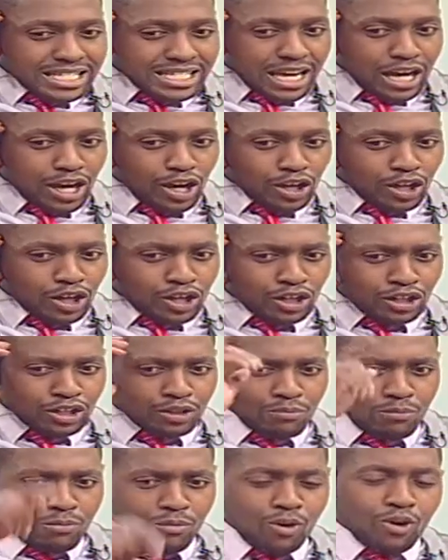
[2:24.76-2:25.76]
uh, Good
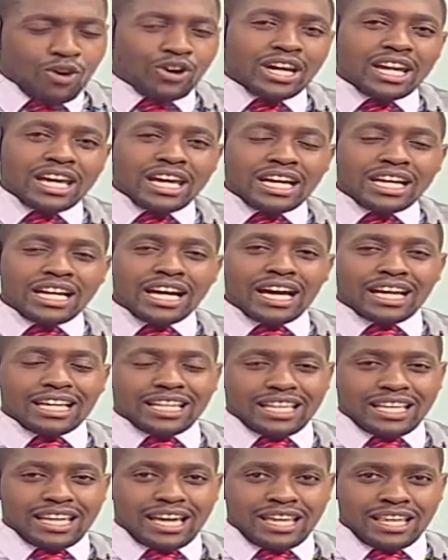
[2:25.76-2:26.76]
Morning
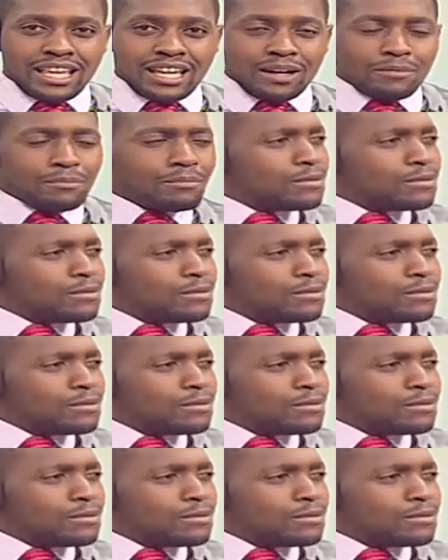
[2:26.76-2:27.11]
Kenya.